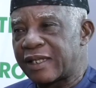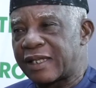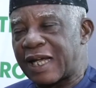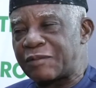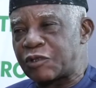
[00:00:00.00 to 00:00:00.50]

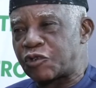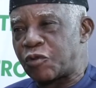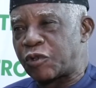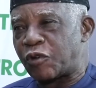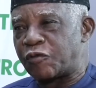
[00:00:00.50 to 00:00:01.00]
there has been so
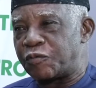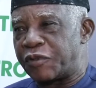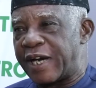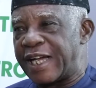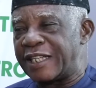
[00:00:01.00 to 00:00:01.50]
much of
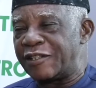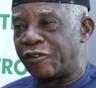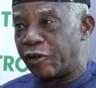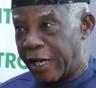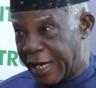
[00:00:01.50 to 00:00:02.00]
brain
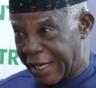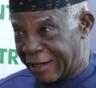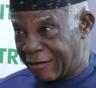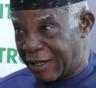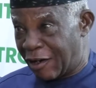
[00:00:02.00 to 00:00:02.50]

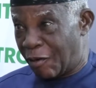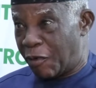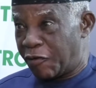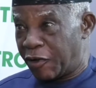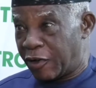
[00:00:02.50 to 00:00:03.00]
drain, a number
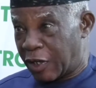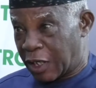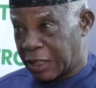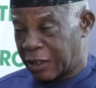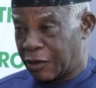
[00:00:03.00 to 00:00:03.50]
of your
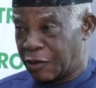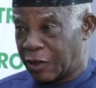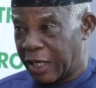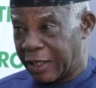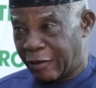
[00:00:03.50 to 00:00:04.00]
doctors
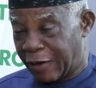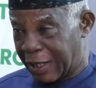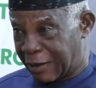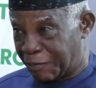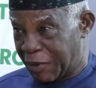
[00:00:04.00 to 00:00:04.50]
and other
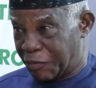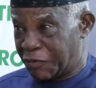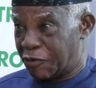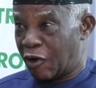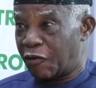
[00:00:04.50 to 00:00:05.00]

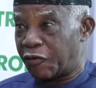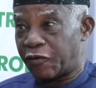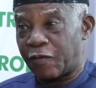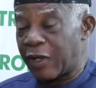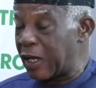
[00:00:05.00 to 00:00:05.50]
people of
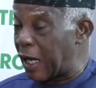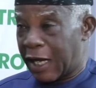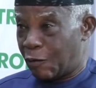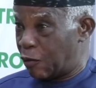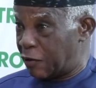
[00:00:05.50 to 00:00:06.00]

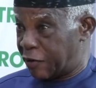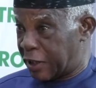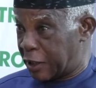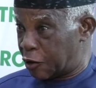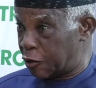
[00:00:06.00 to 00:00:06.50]
high
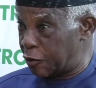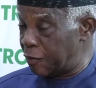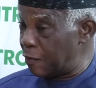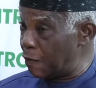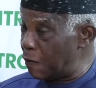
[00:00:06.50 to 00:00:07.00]
qualification
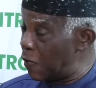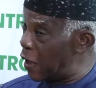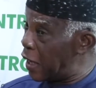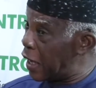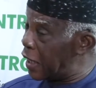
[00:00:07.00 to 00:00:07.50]

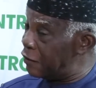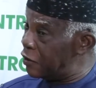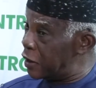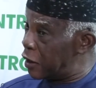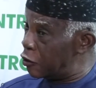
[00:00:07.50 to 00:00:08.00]
are
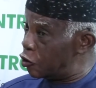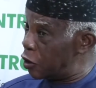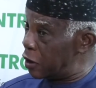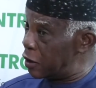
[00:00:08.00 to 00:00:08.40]
leaving the country.